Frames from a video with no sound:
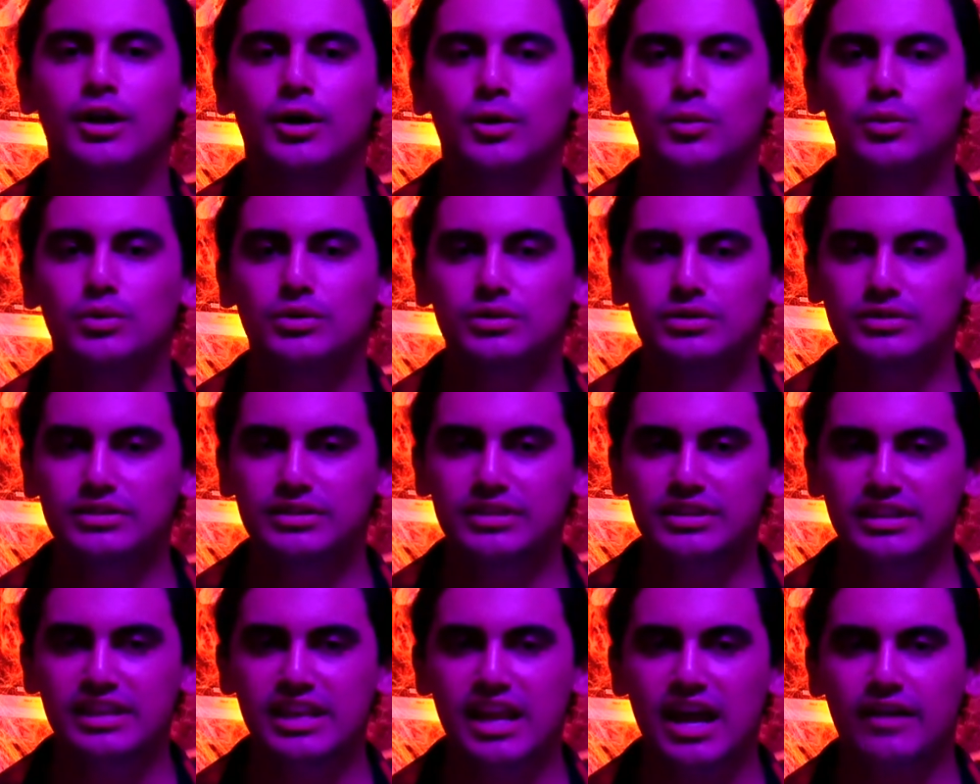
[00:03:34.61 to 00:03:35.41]
will
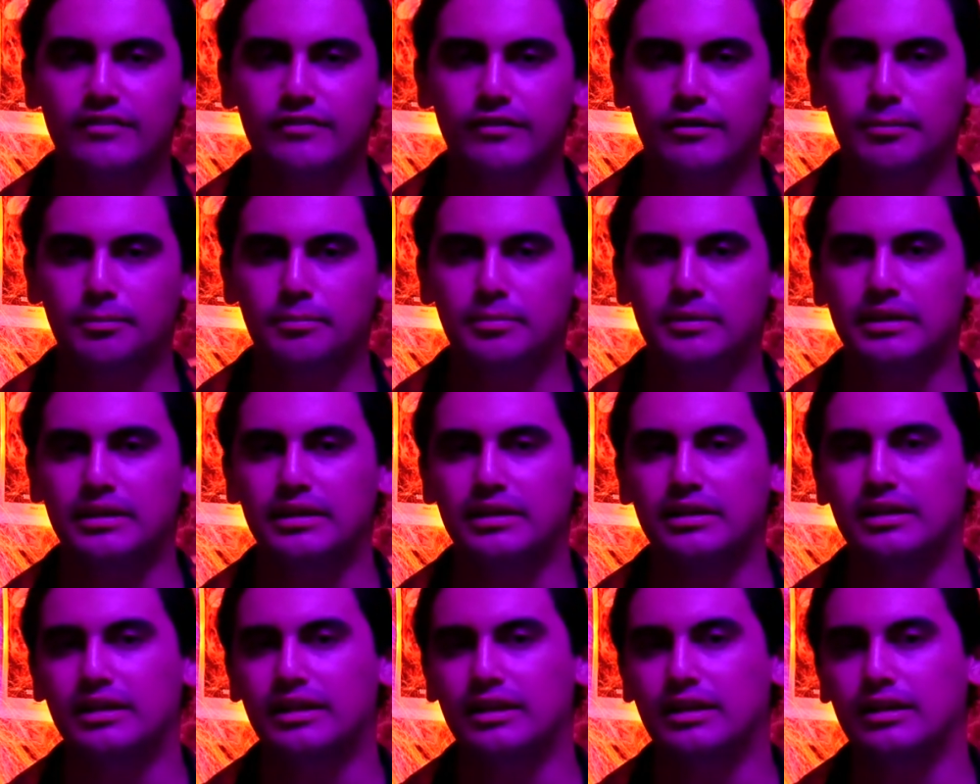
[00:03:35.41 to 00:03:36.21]
never be
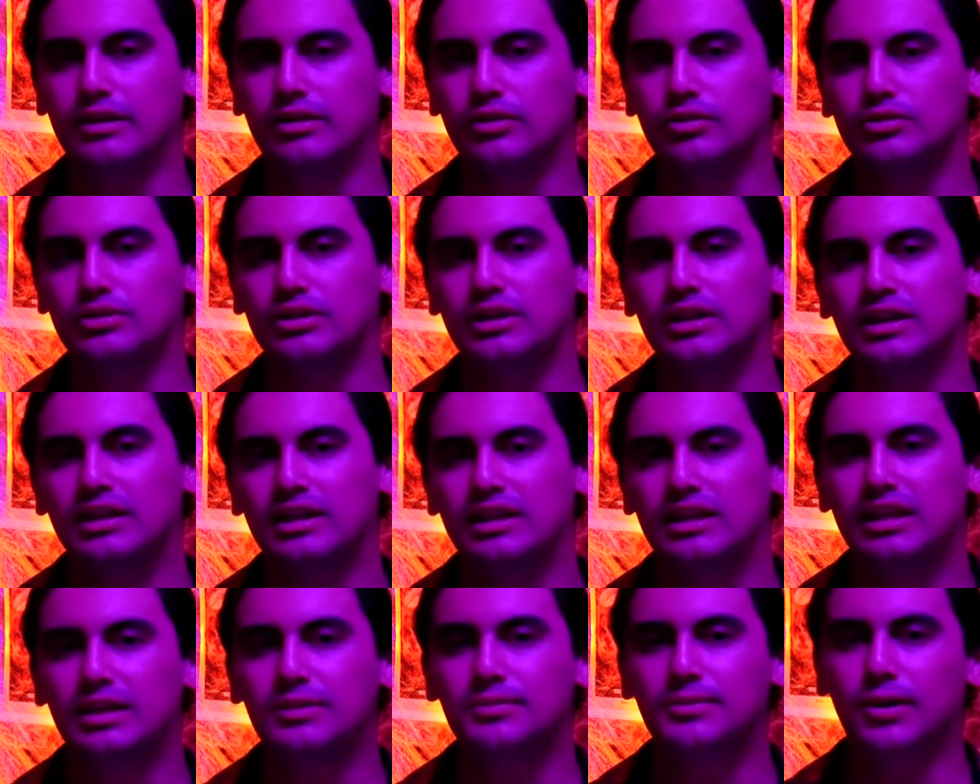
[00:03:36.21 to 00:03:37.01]
healed.
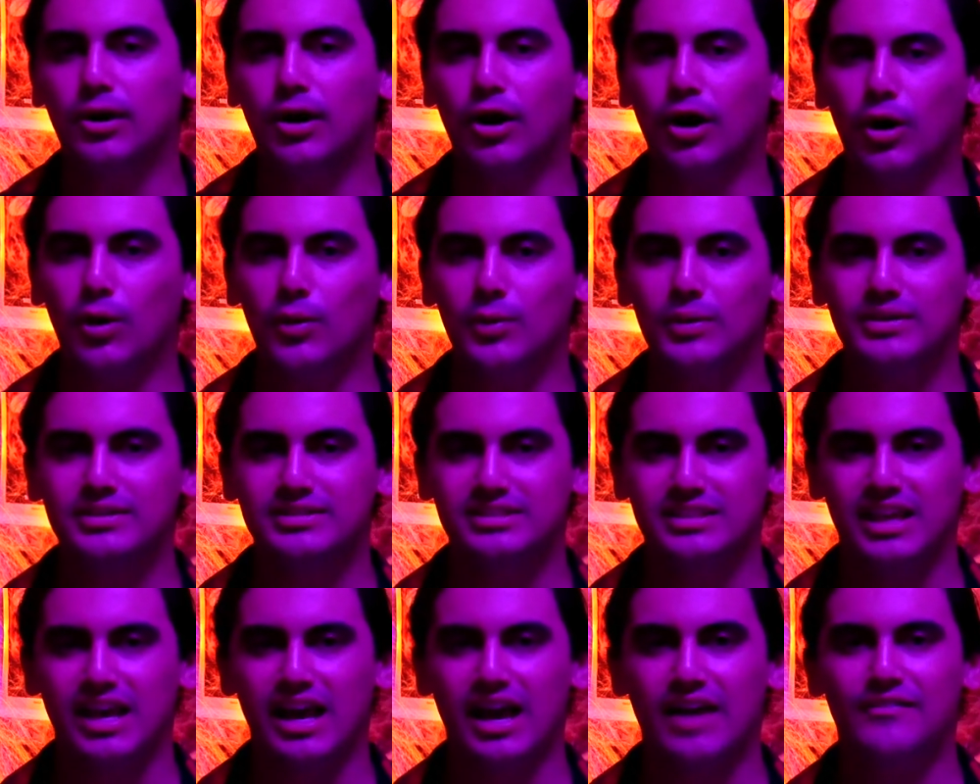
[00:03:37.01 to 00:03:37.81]
He will
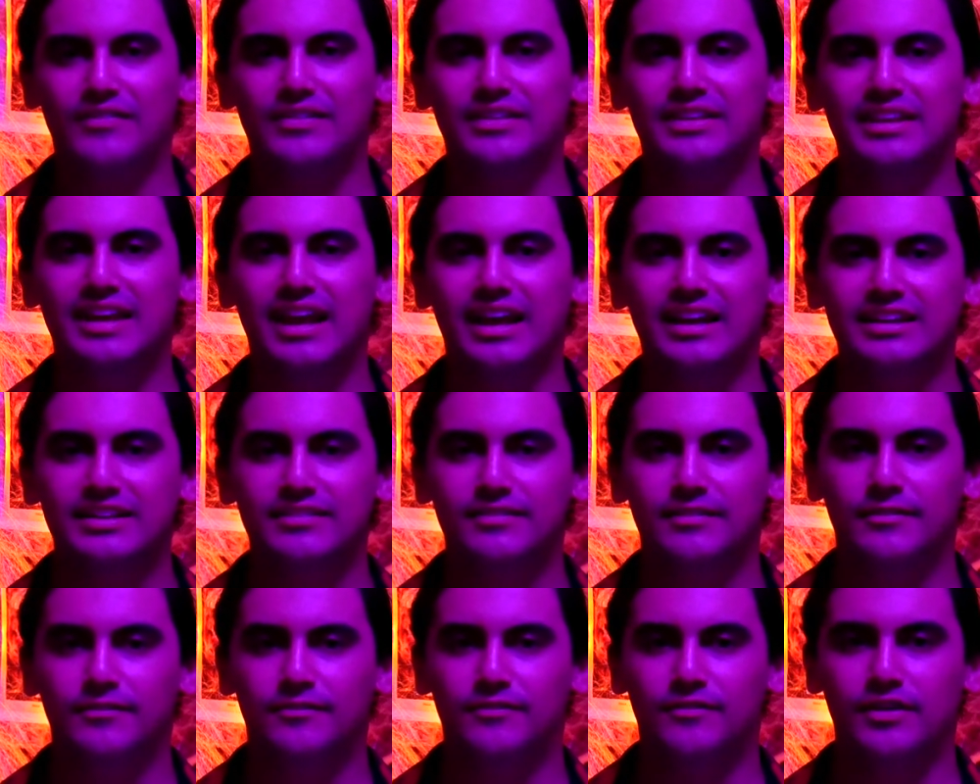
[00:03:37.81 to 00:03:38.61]
always have a
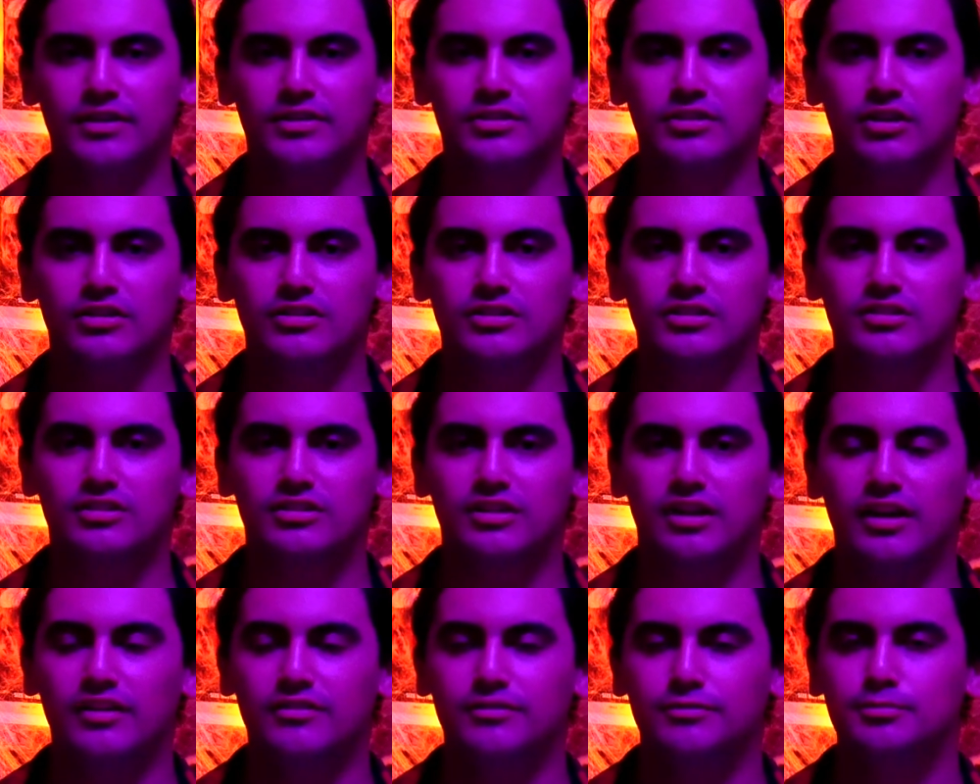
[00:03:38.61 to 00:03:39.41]
negative effect on his
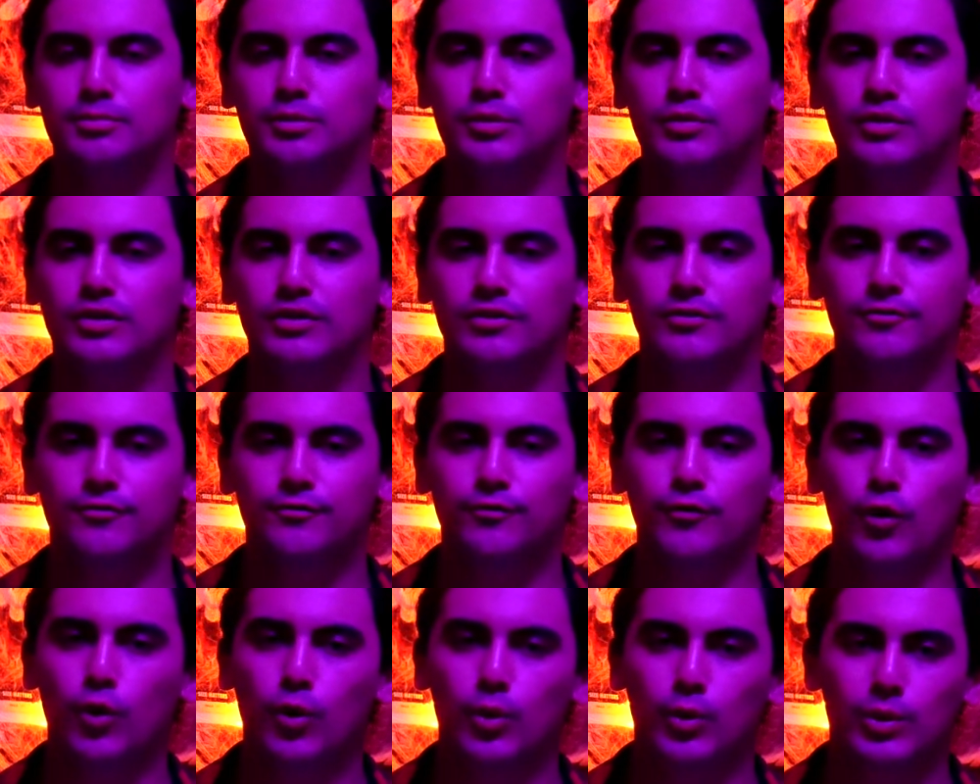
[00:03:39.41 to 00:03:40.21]
life moving
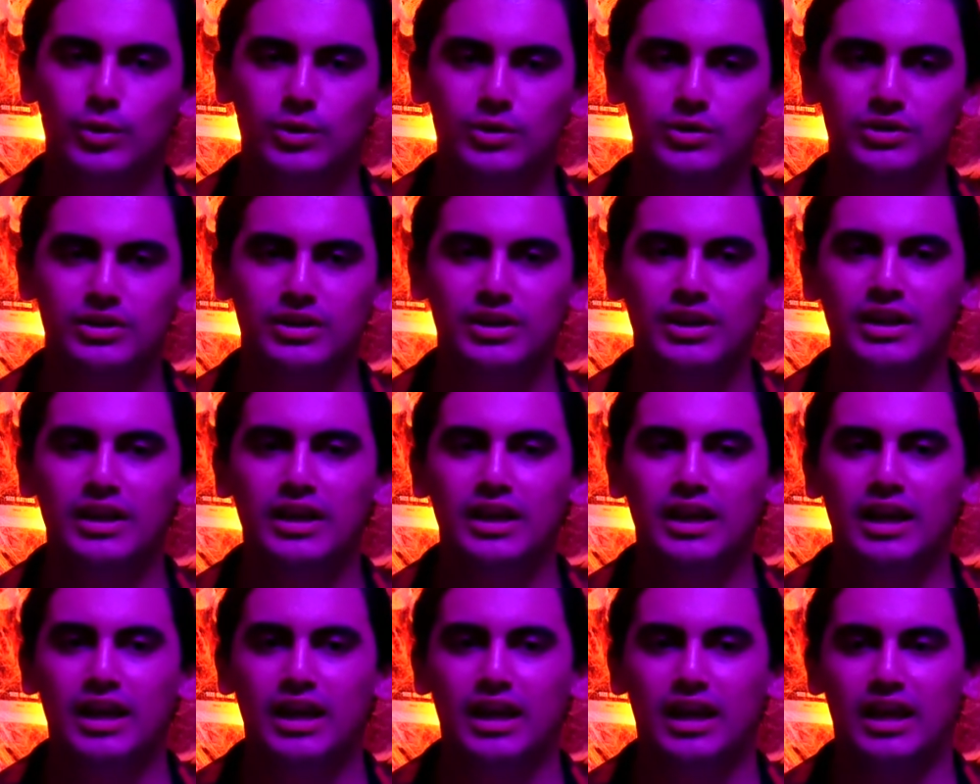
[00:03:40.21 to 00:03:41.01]
forward,
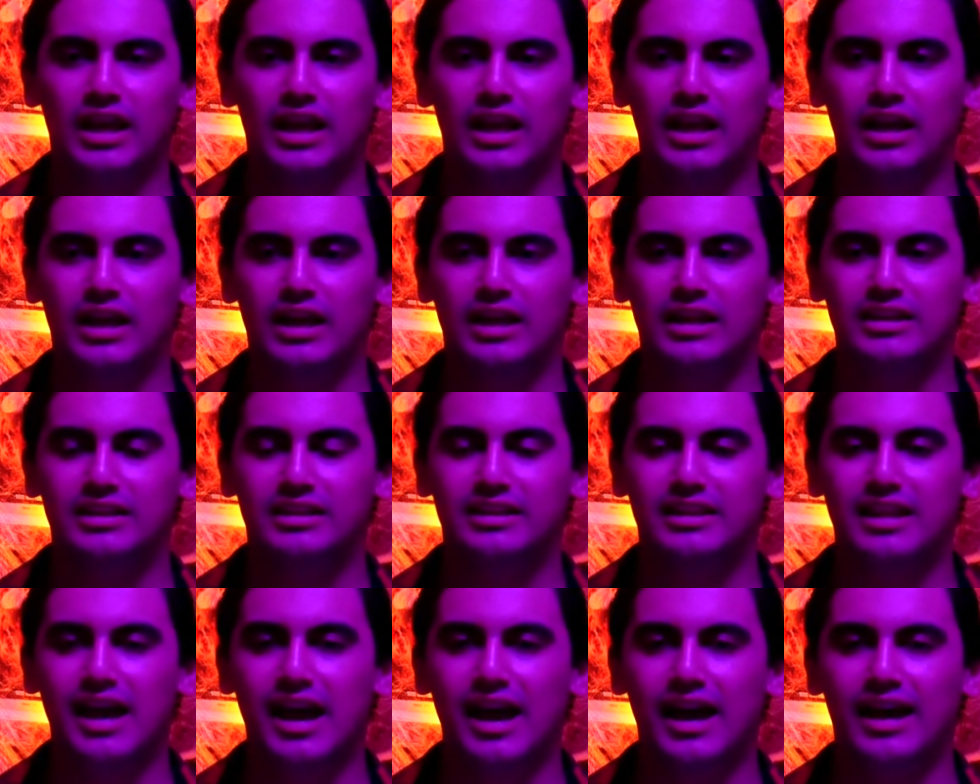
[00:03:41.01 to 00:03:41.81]
and
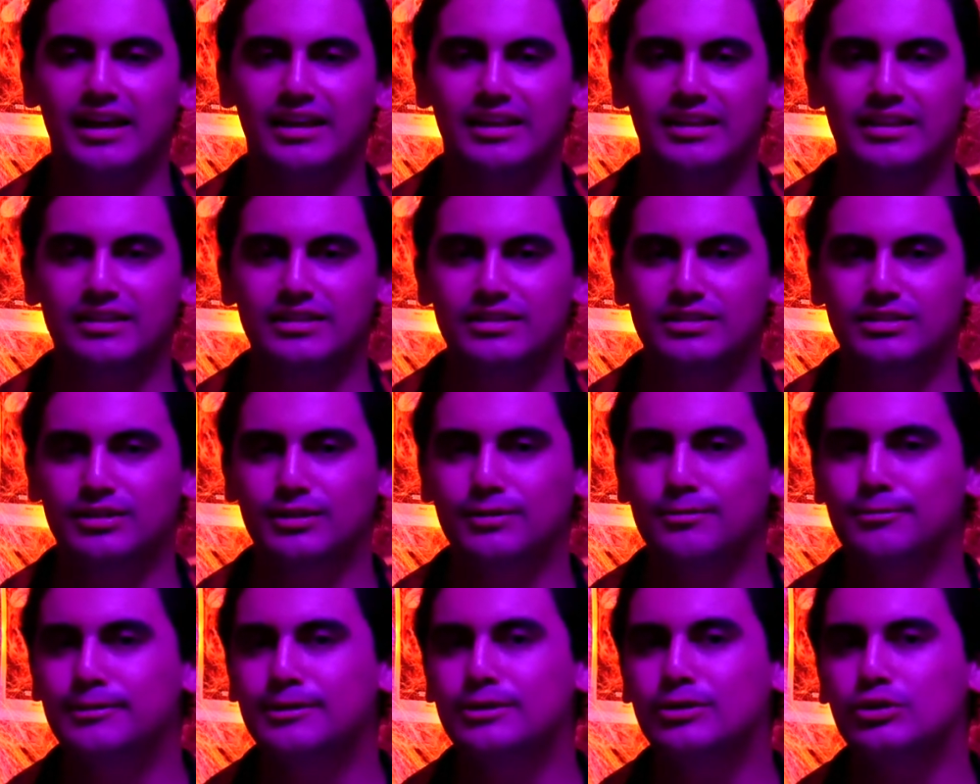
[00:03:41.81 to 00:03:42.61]
that is
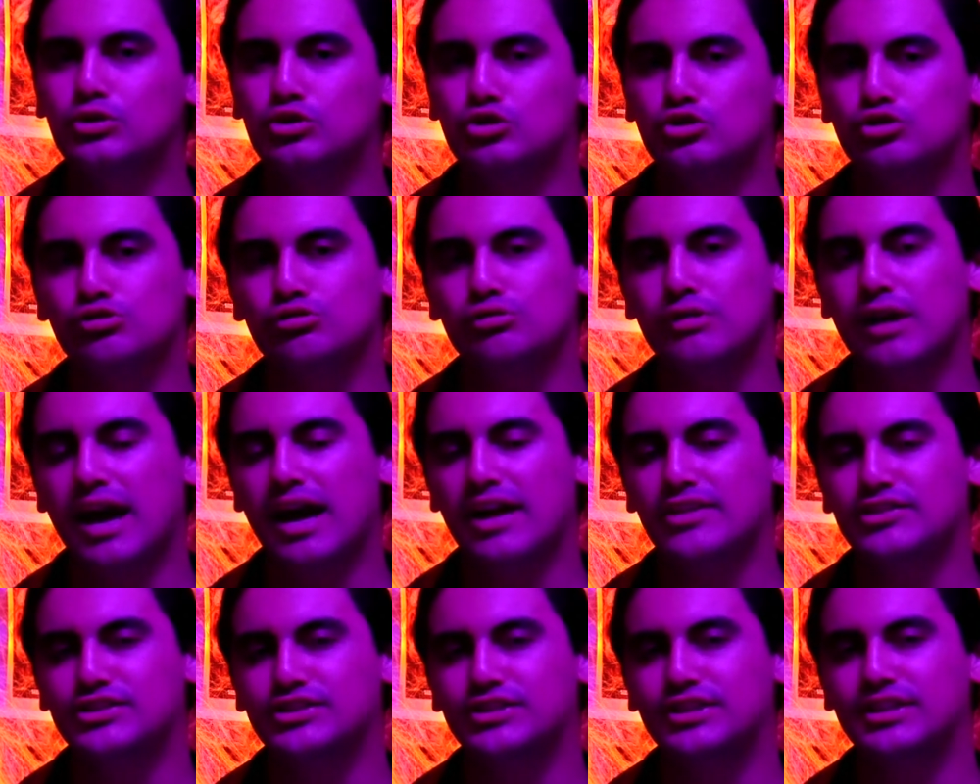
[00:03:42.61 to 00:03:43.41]
the real
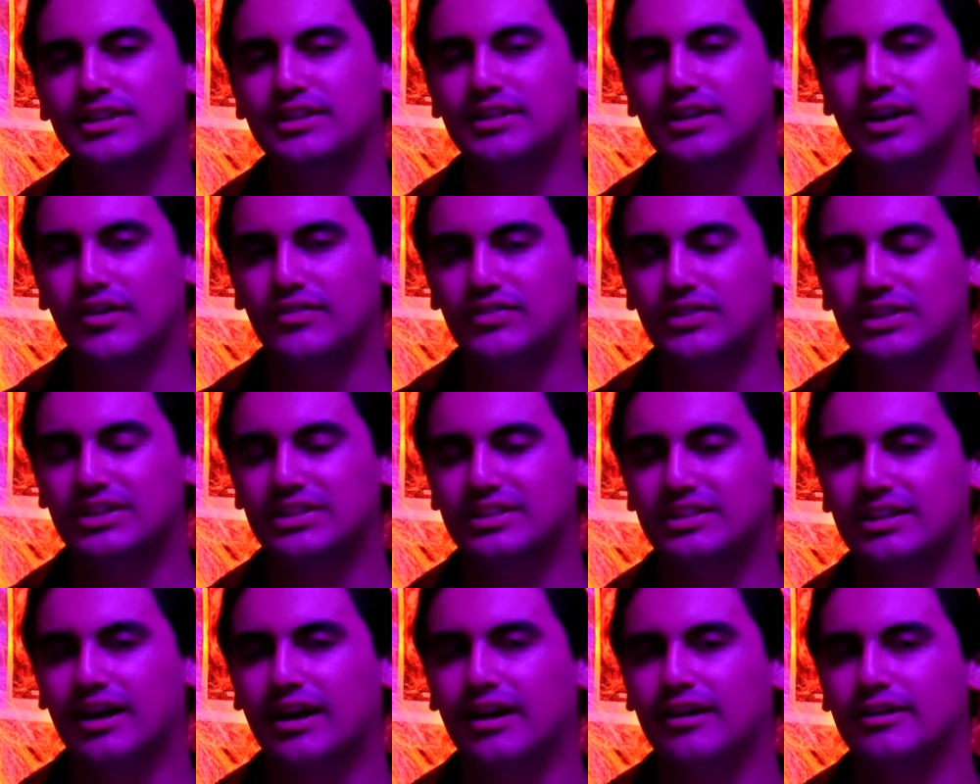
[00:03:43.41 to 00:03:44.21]
tragedy of the
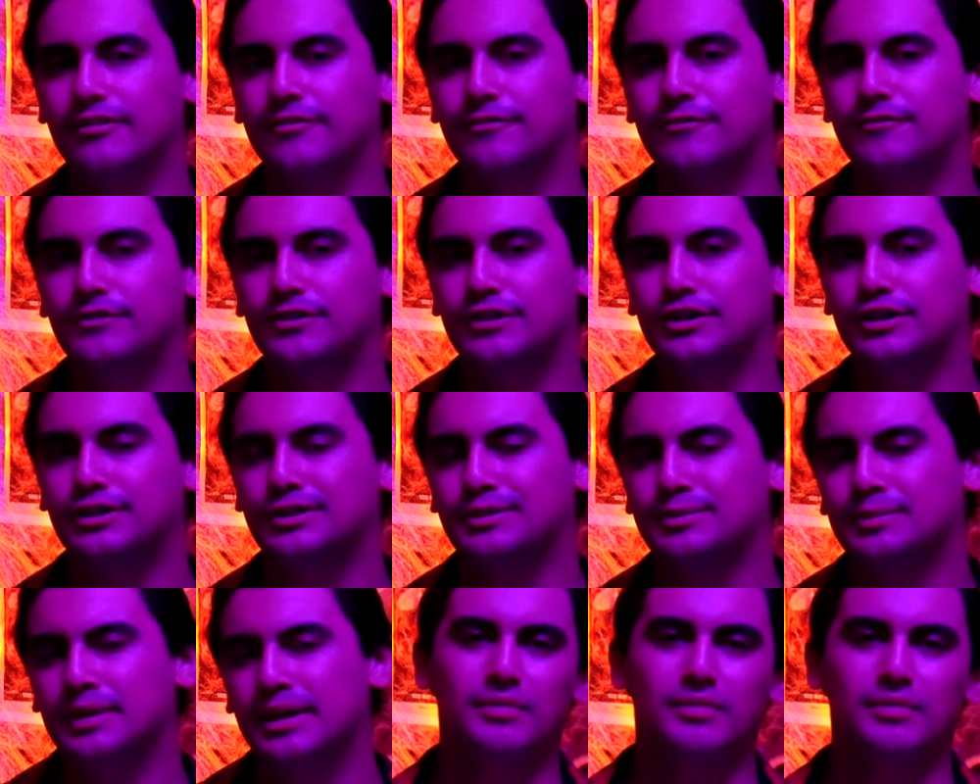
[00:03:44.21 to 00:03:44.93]
entire film.